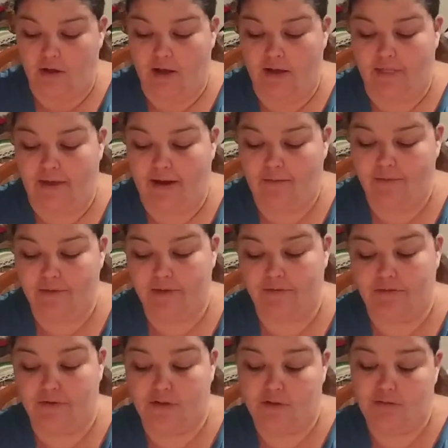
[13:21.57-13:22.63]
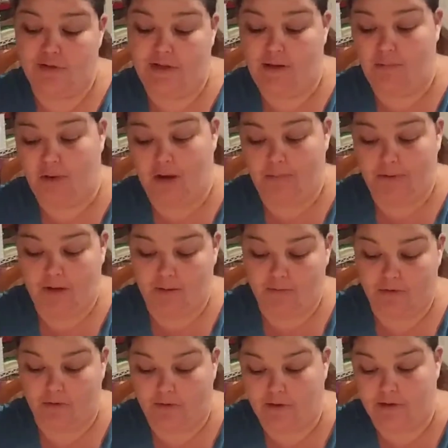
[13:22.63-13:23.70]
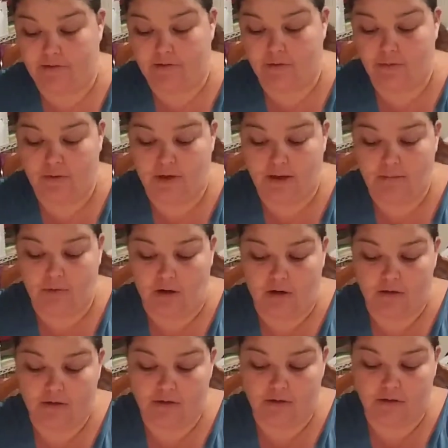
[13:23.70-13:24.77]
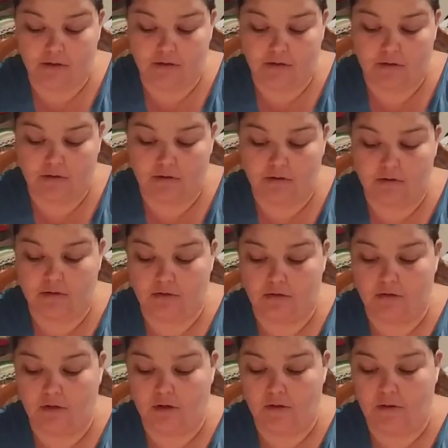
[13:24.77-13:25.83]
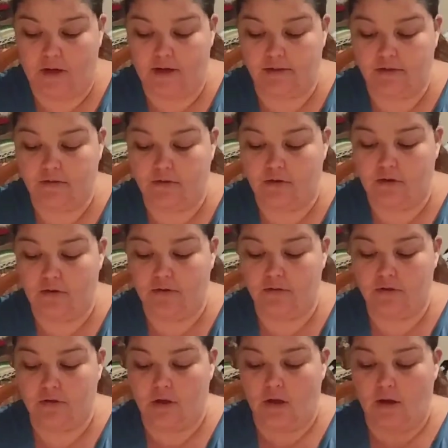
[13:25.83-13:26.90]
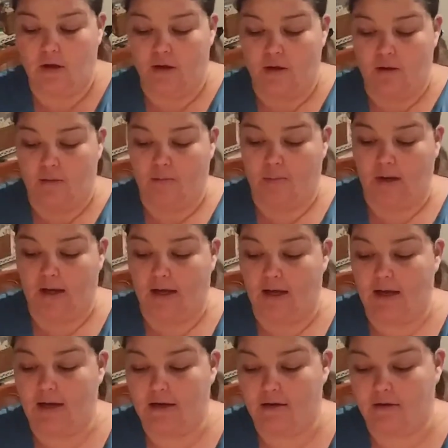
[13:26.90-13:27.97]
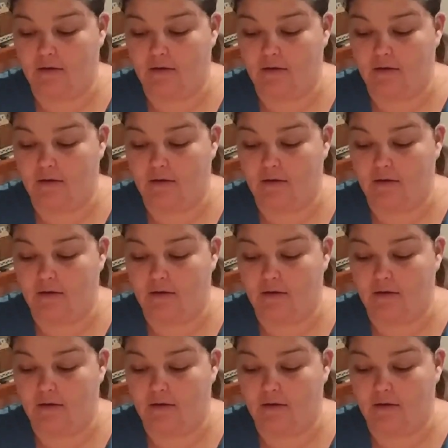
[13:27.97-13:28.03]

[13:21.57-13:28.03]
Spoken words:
and that was the first one that popped up, so that's the one I watched. Okay, so it goes back.